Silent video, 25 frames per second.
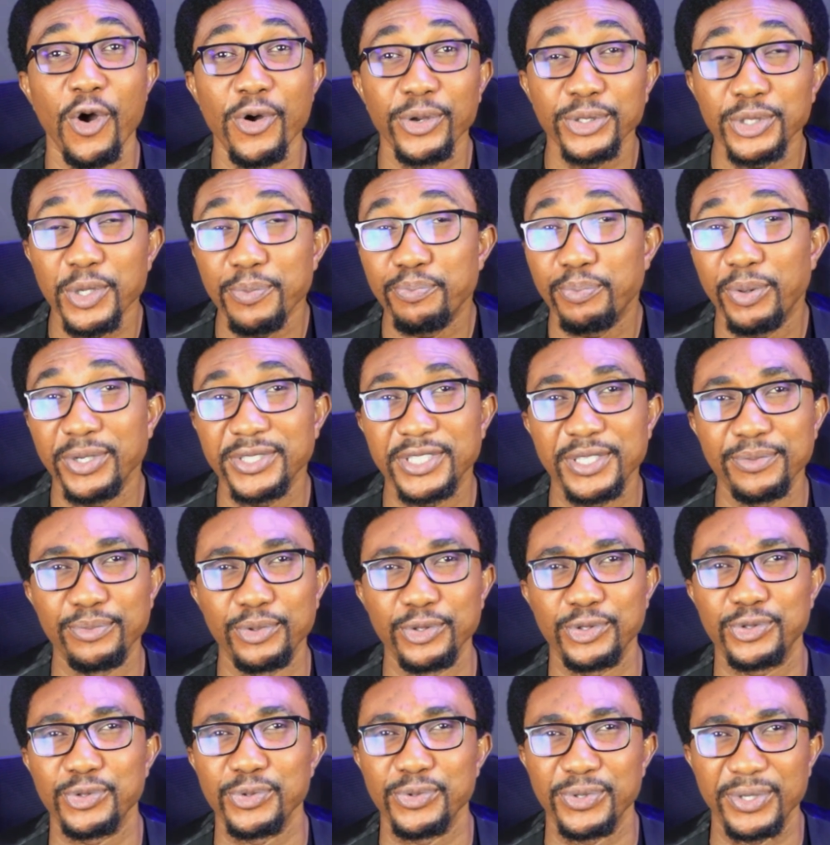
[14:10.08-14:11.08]
also
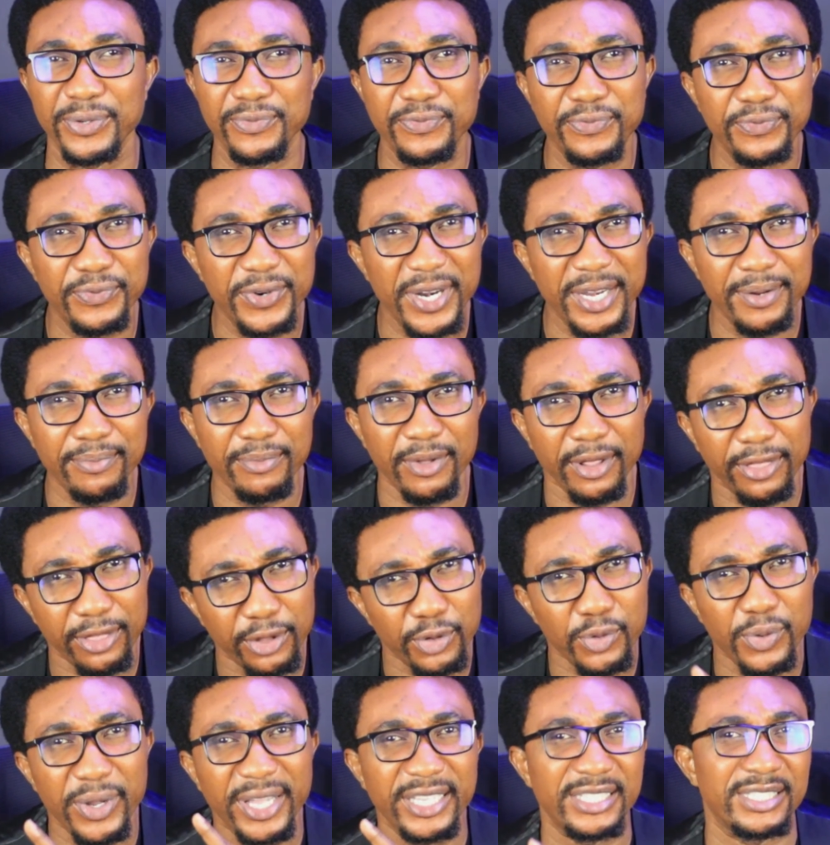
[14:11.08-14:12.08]
possible to reframe
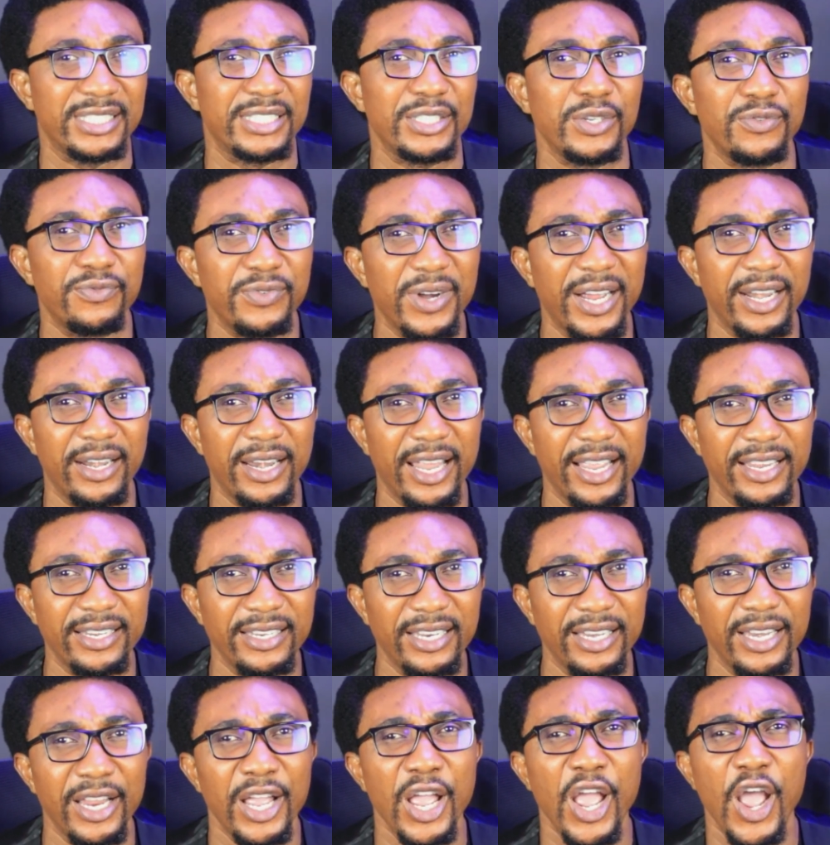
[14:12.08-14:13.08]
through a silver
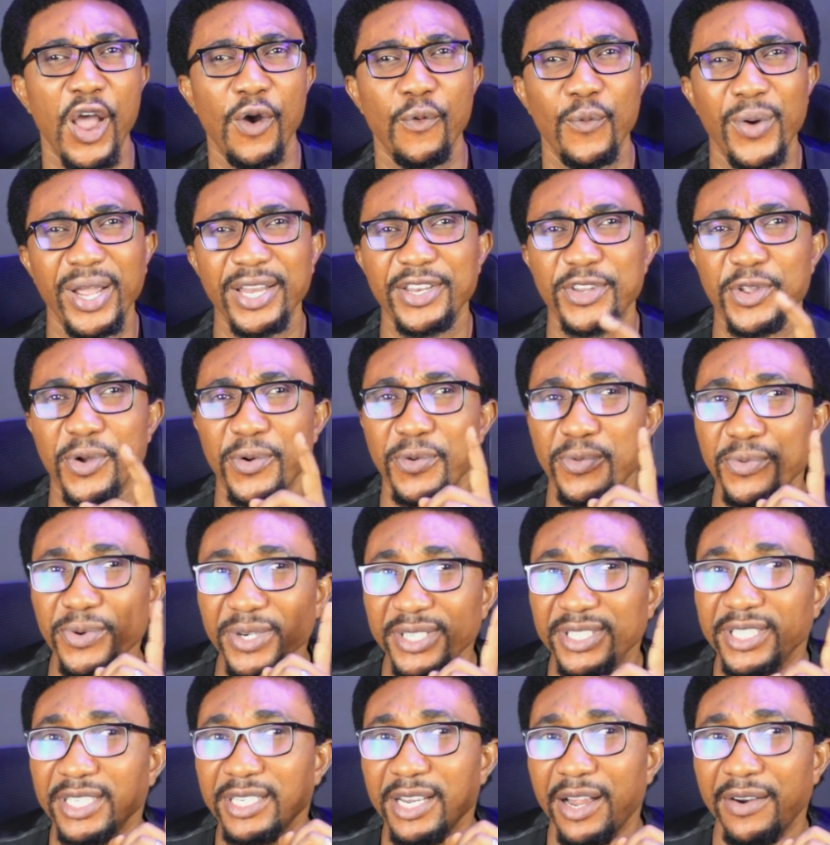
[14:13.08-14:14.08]
lining, where the
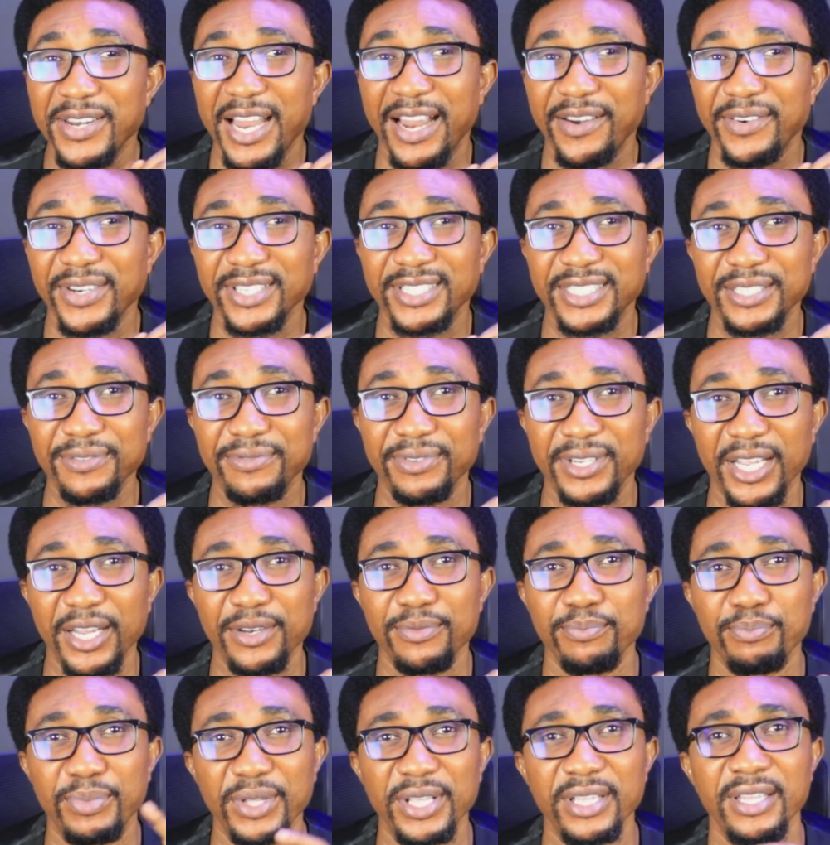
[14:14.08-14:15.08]
original narrative
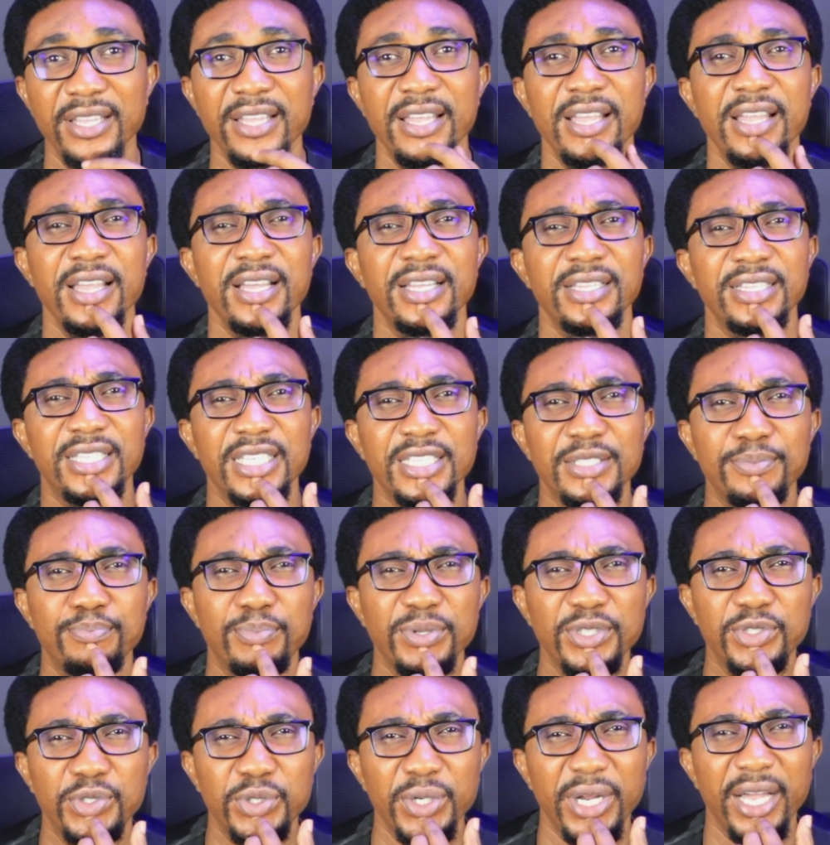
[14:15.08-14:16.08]
can be, this
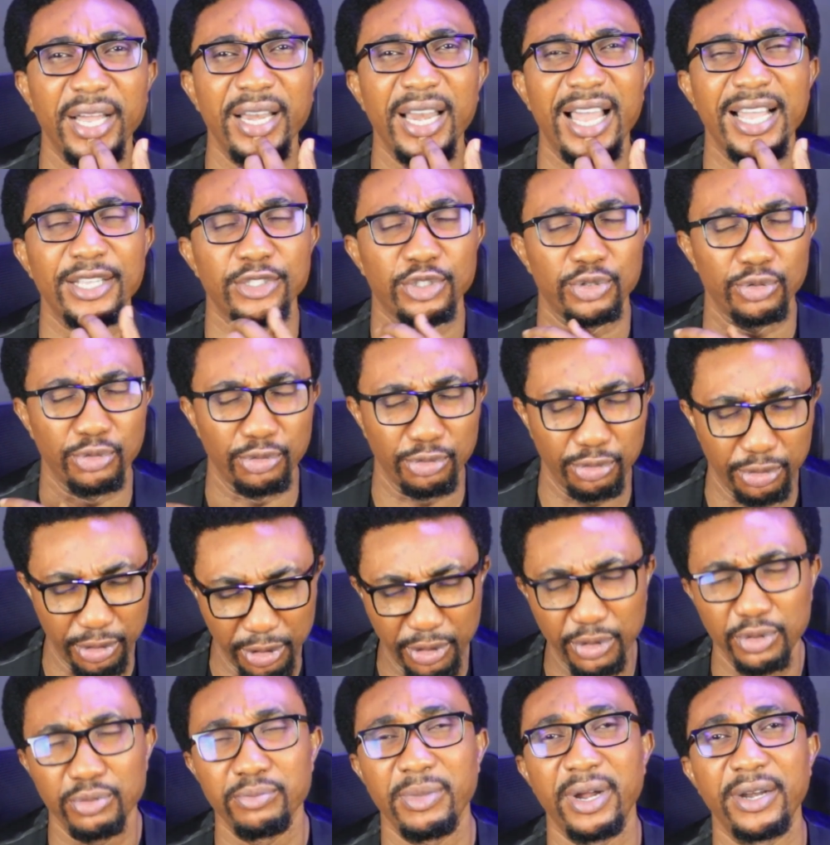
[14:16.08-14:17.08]
betrayal has
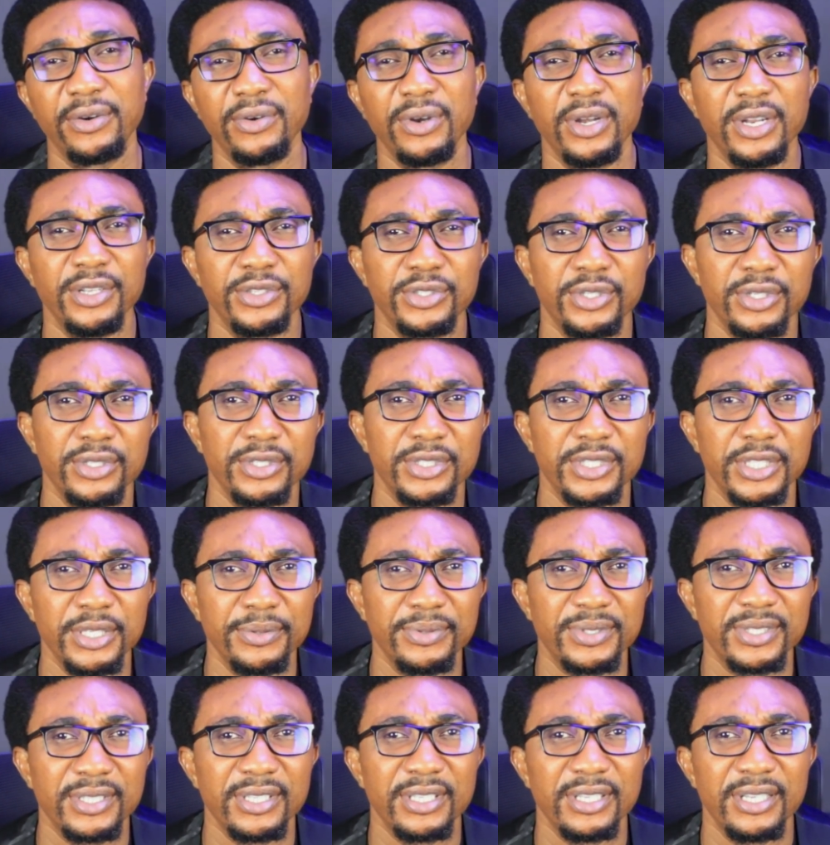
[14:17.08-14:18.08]
ruined my
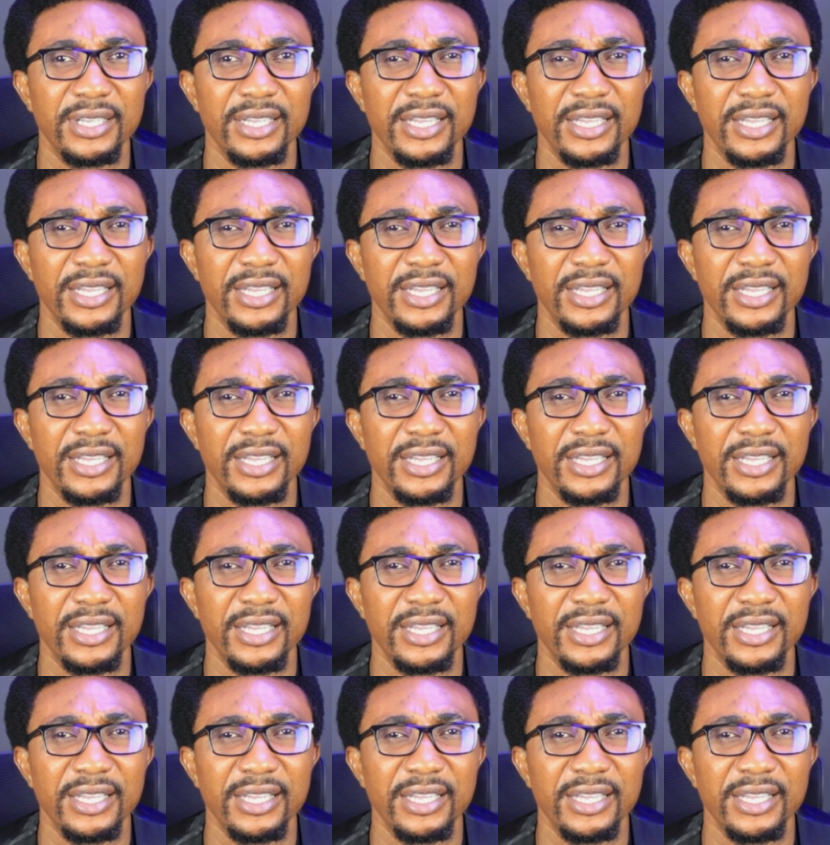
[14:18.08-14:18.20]
relationships.